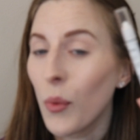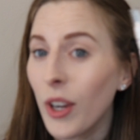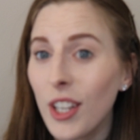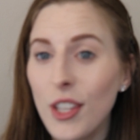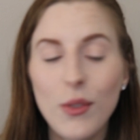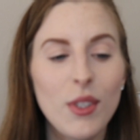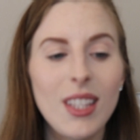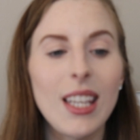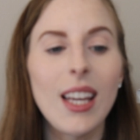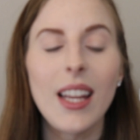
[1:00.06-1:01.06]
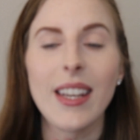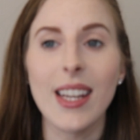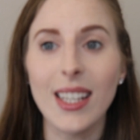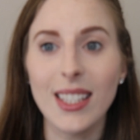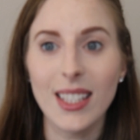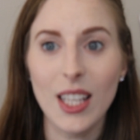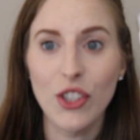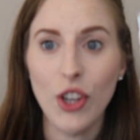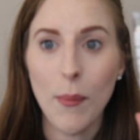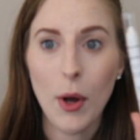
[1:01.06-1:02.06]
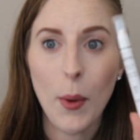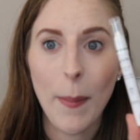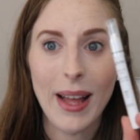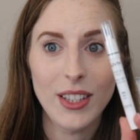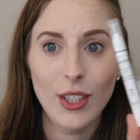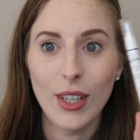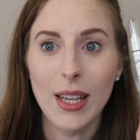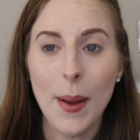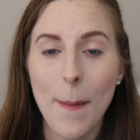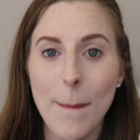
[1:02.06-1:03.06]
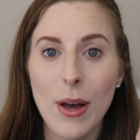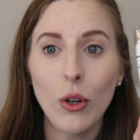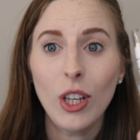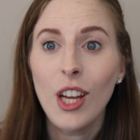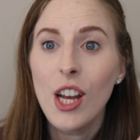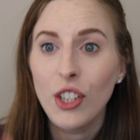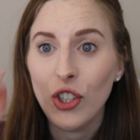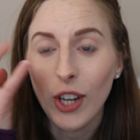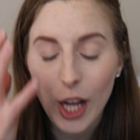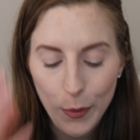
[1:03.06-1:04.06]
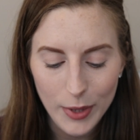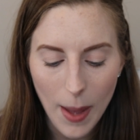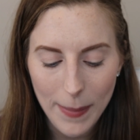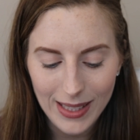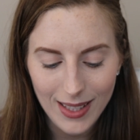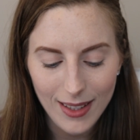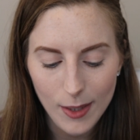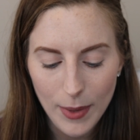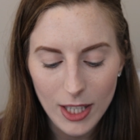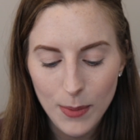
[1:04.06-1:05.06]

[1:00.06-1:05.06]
we're going to use the NYX Jumbo Pencil in Milk to try to help with that base a little bit,